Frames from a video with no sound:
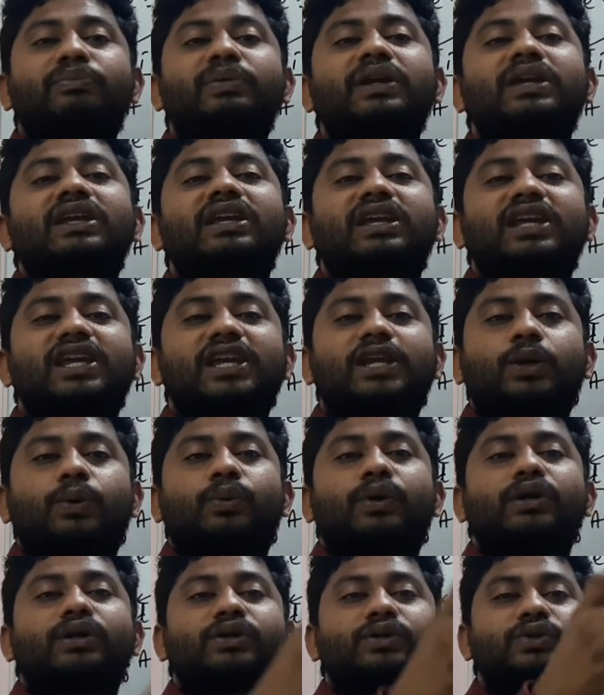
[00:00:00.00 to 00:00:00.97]
be
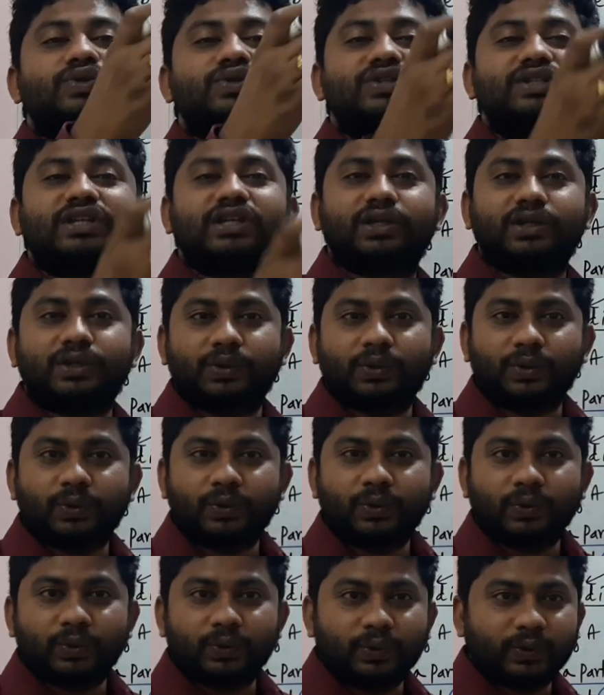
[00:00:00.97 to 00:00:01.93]
equal to
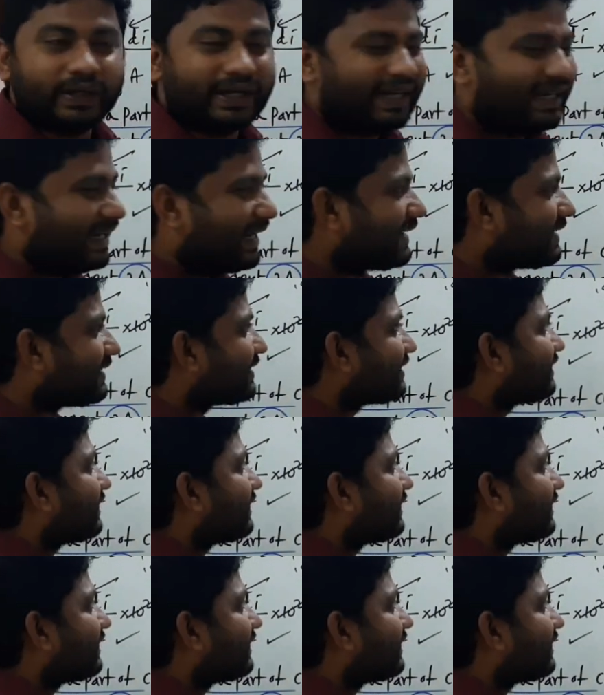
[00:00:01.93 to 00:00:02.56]
0. And let's